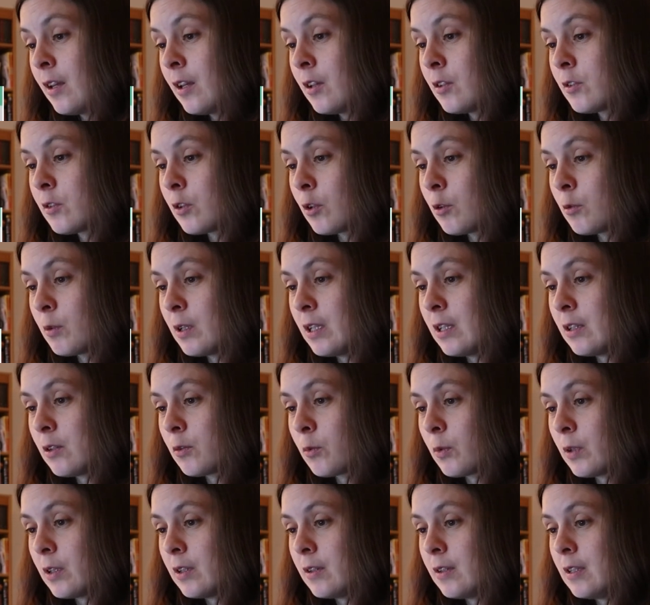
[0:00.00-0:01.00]
So in
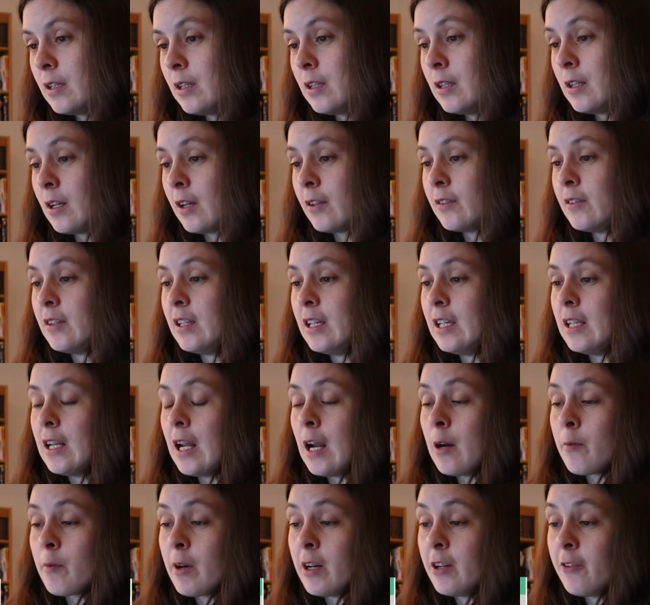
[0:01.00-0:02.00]
2019,
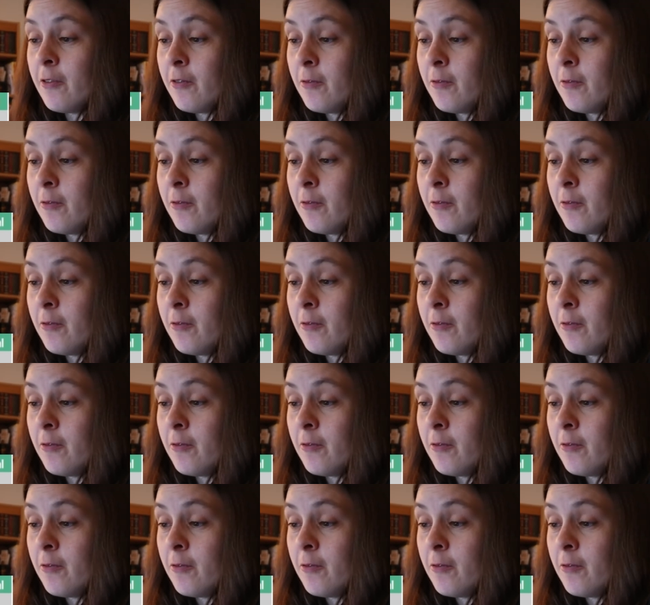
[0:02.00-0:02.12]
I read